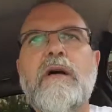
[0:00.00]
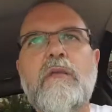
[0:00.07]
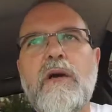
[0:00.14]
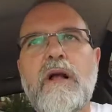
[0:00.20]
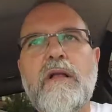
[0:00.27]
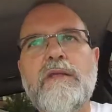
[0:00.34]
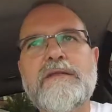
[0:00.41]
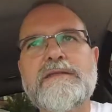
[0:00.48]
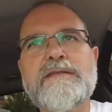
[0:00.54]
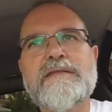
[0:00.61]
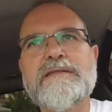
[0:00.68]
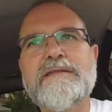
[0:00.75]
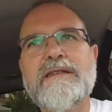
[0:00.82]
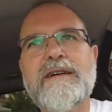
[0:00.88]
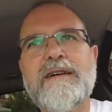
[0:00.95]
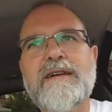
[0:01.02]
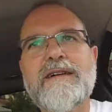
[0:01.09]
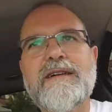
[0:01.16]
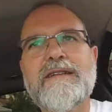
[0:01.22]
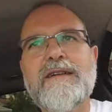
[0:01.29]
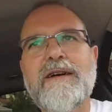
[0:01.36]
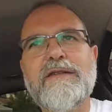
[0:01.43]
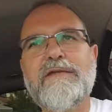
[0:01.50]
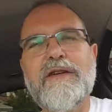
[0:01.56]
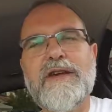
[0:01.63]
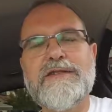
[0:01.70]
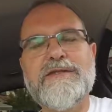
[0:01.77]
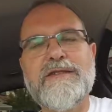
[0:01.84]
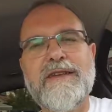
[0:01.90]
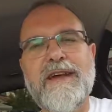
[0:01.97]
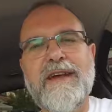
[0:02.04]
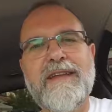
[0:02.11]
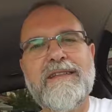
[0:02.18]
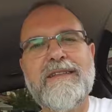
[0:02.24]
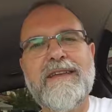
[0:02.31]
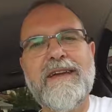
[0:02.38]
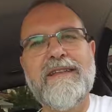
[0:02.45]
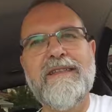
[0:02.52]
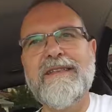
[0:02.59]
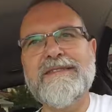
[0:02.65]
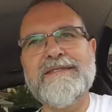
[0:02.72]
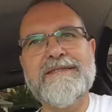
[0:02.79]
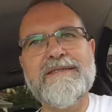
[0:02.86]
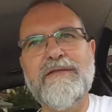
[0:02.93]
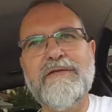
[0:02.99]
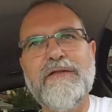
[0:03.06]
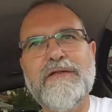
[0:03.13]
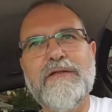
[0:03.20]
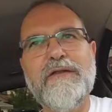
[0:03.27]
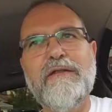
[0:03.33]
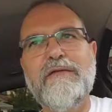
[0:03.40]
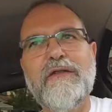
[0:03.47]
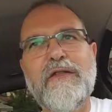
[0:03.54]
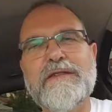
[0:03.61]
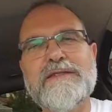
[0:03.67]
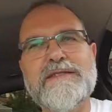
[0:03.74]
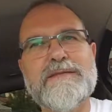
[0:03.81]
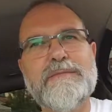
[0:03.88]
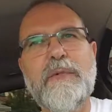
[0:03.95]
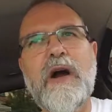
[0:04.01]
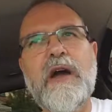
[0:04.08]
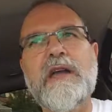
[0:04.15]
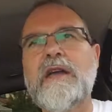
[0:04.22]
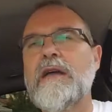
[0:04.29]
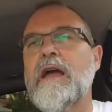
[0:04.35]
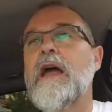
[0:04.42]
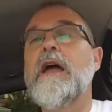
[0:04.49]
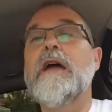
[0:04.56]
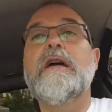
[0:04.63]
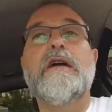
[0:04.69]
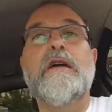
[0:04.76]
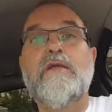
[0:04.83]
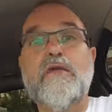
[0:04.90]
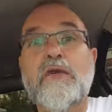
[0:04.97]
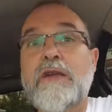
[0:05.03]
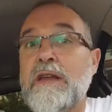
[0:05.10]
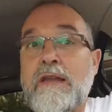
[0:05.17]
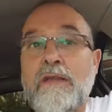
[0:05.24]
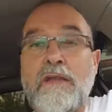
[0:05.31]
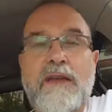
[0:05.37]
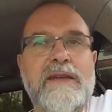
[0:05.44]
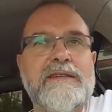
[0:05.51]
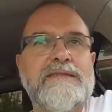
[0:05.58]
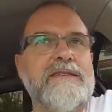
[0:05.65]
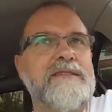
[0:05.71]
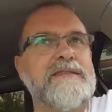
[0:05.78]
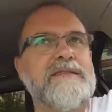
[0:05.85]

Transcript: Well, this is night vision, and this is not photography, this is spying. If you need this,